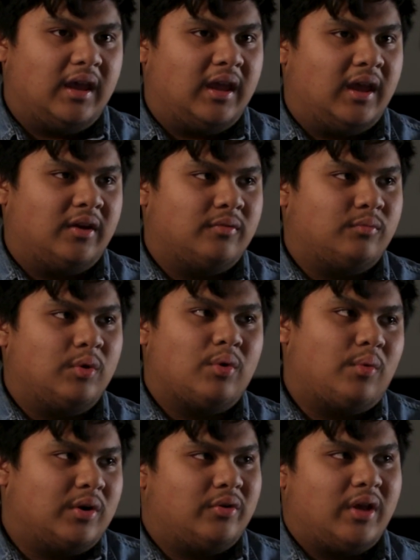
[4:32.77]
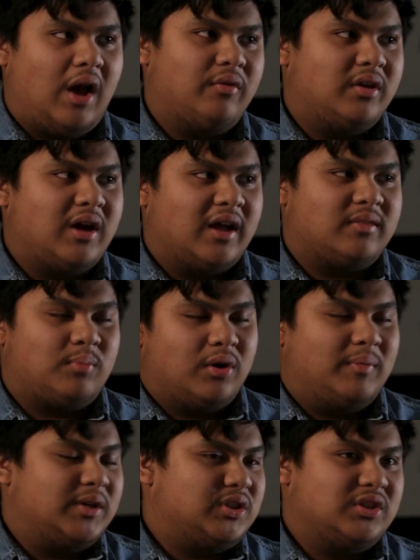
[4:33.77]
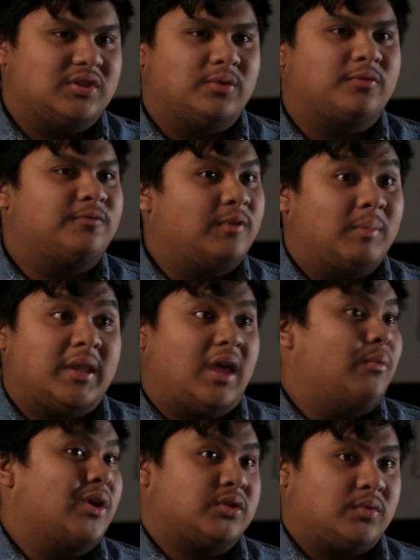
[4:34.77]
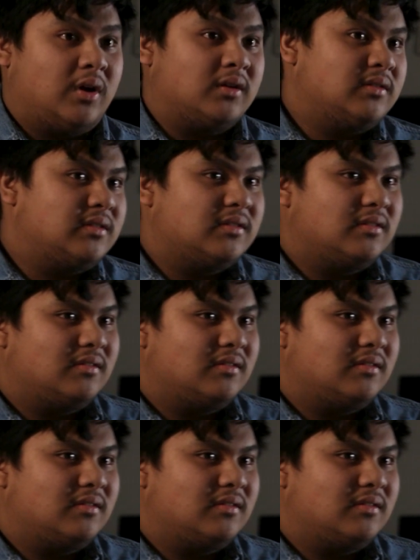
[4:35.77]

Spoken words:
and we were wondering how you got permission to film at that restaurant.